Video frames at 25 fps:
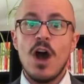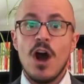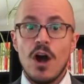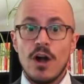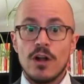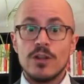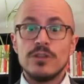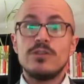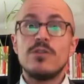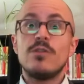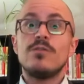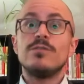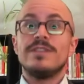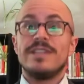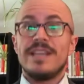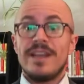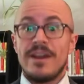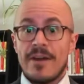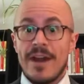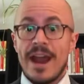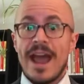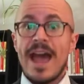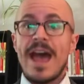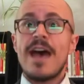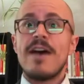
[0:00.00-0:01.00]
Although
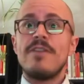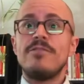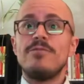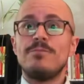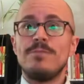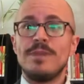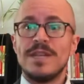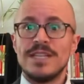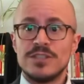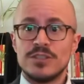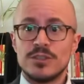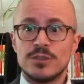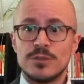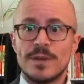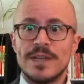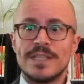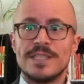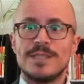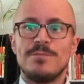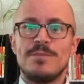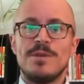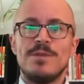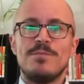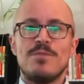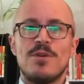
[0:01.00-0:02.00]
there have been
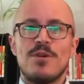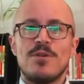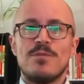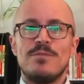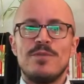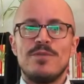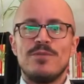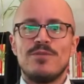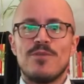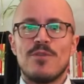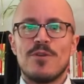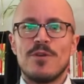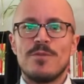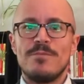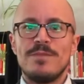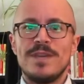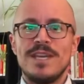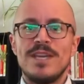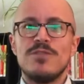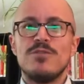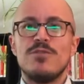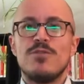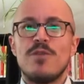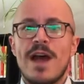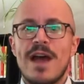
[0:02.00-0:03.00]
trans people before me
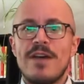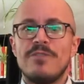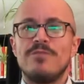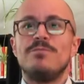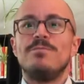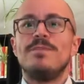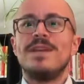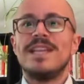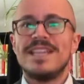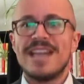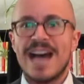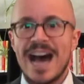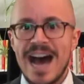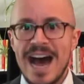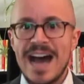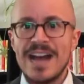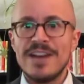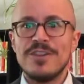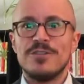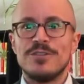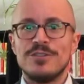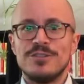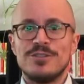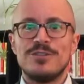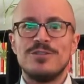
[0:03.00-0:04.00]
who have been
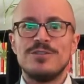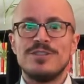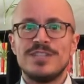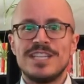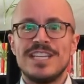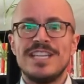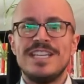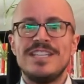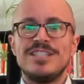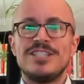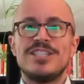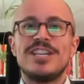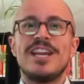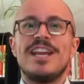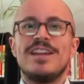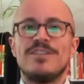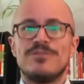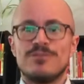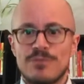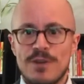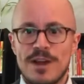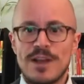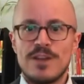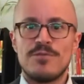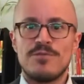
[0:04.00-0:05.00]
hired to teach in
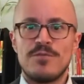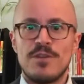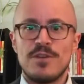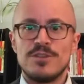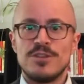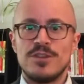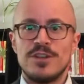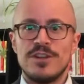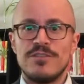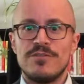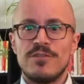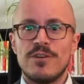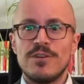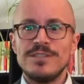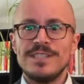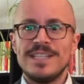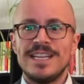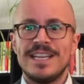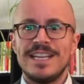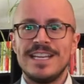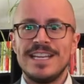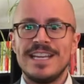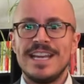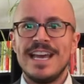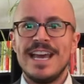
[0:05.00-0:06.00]
Francophone
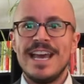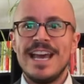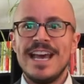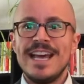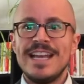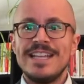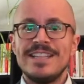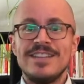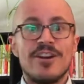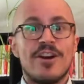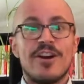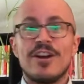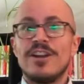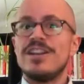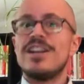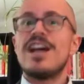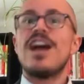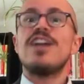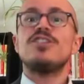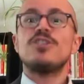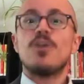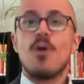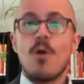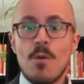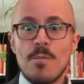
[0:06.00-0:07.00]
University, they are
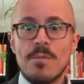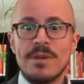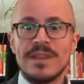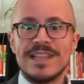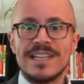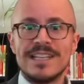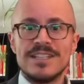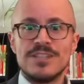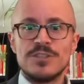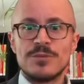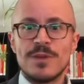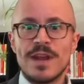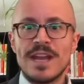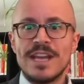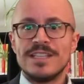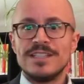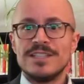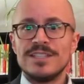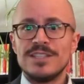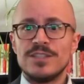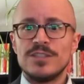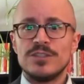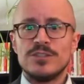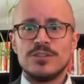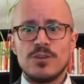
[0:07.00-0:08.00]
not openly
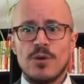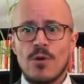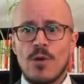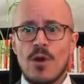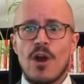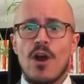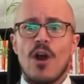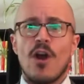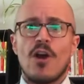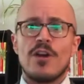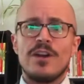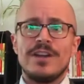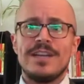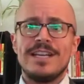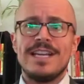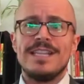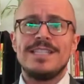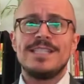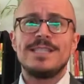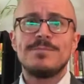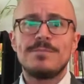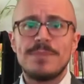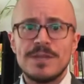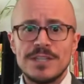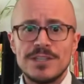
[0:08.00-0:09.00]
trans, nor are they
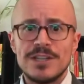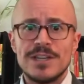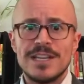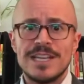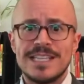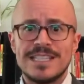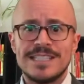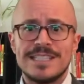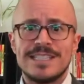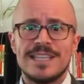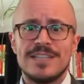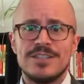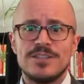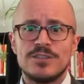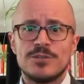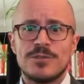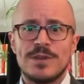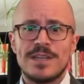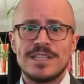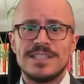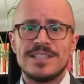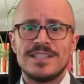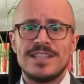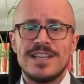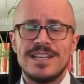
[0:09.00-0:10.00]
specialists in
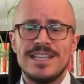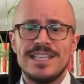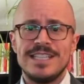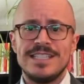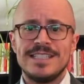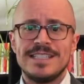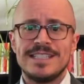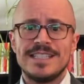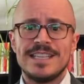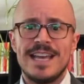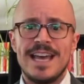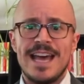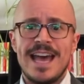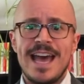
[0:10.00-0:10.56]
trans studies.